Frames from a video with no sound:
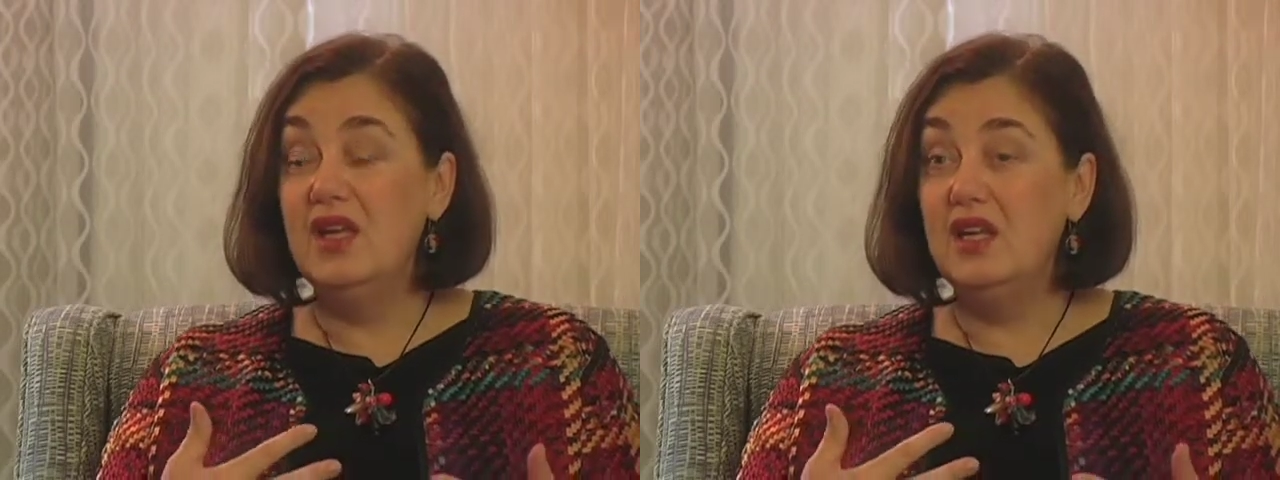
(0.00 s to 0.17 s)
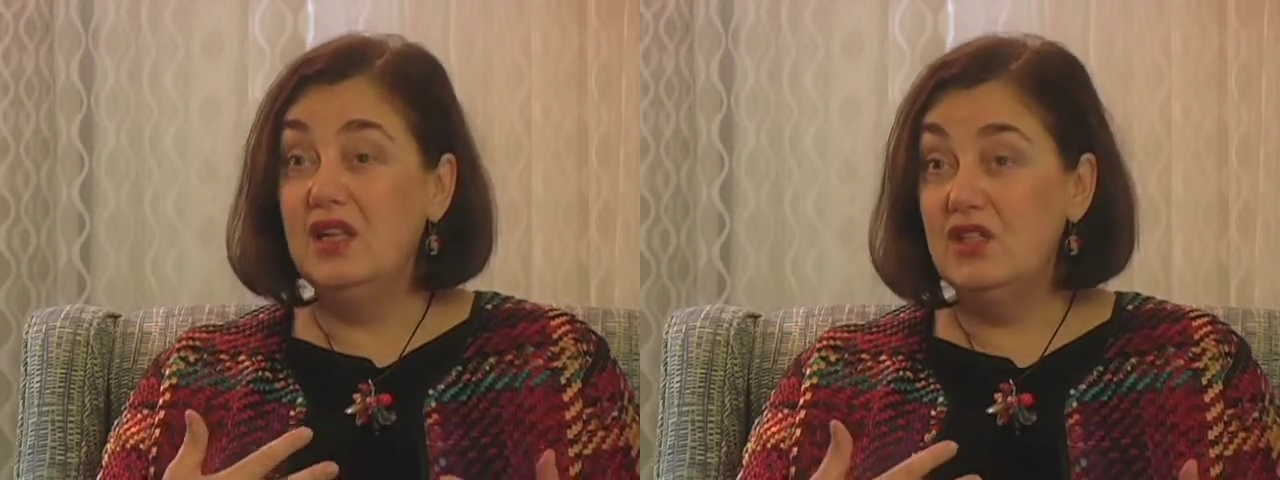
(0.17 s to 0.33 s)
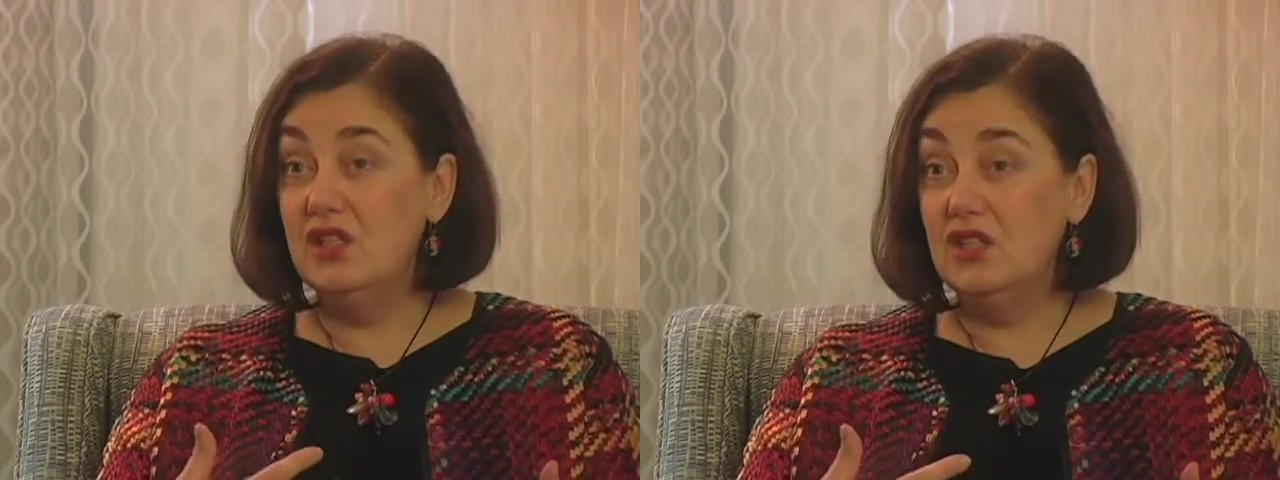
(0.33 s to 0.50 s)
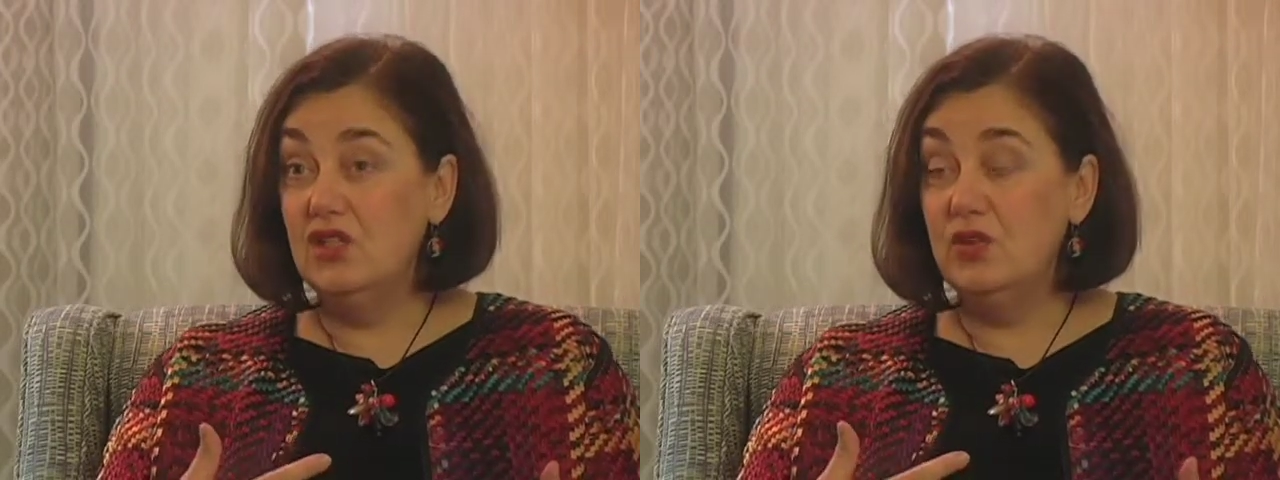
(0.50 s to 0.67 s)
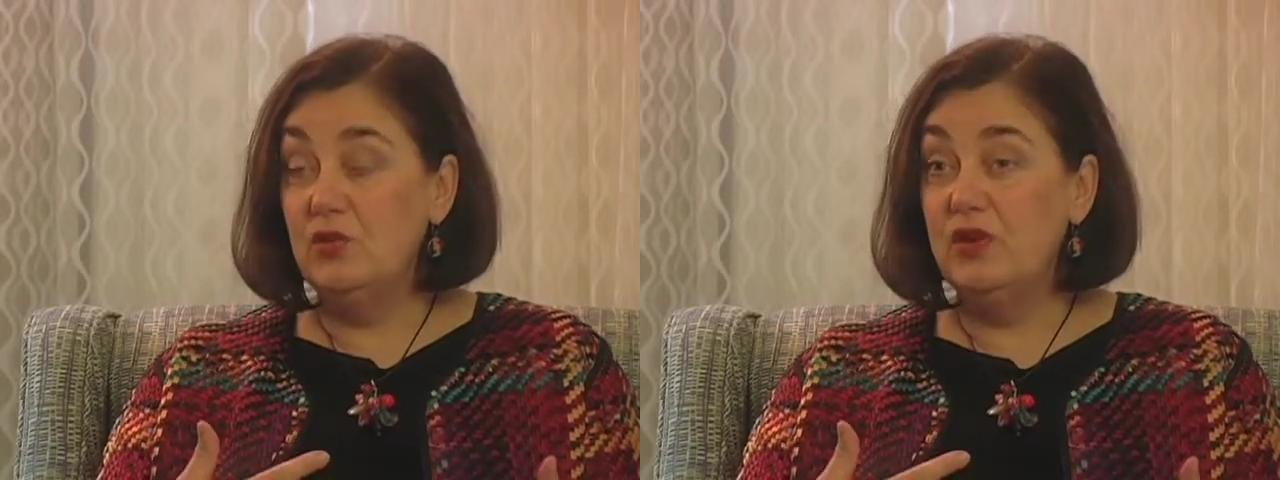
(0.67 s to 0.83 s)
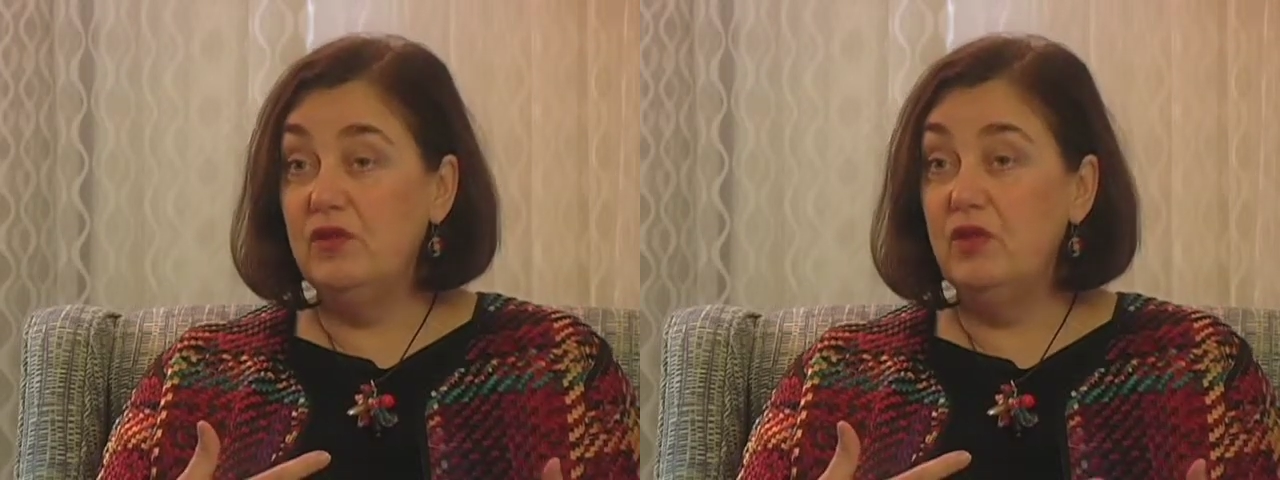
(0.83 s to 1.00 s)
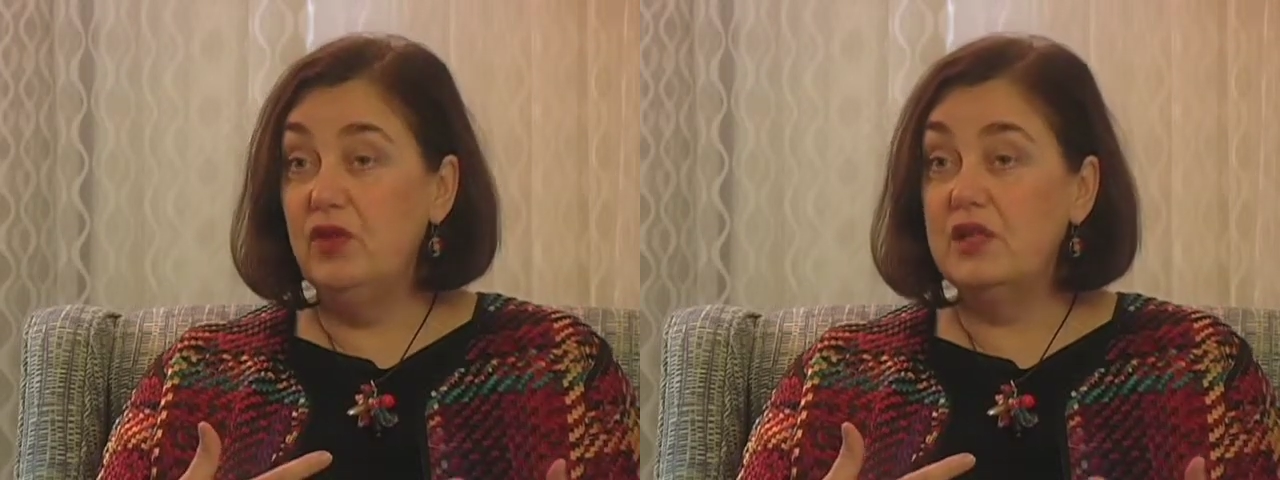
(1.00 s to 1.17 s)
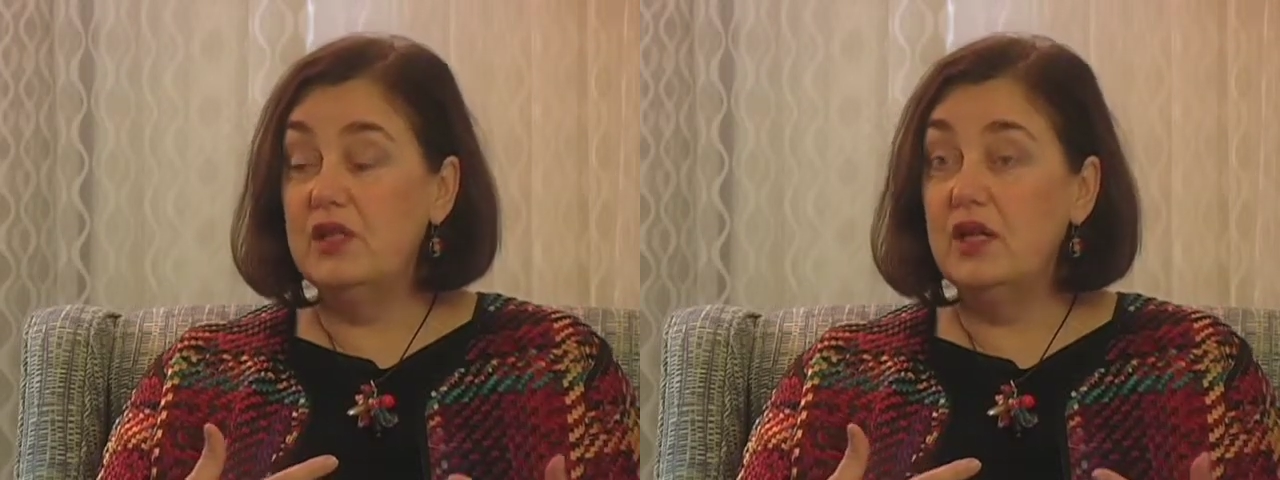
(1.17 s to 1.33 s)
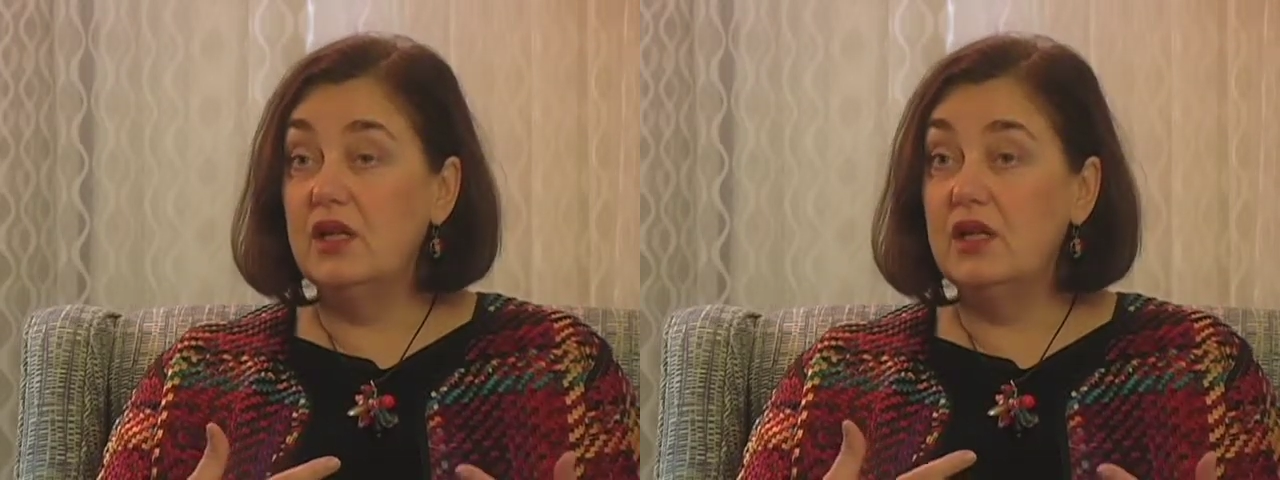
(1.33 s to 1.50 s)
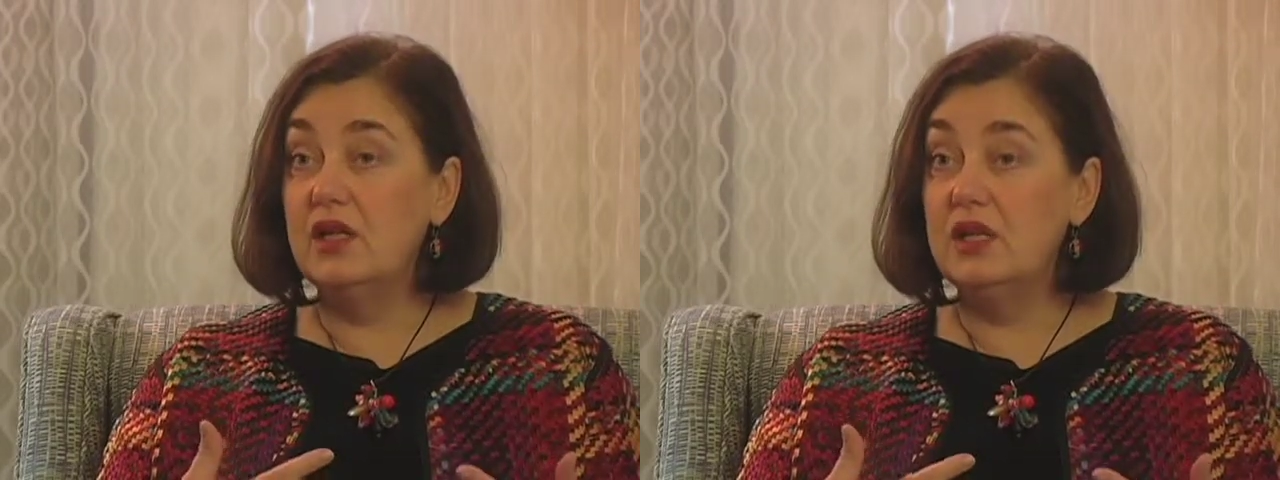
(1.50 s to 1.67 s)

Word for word: In addition, we've looked at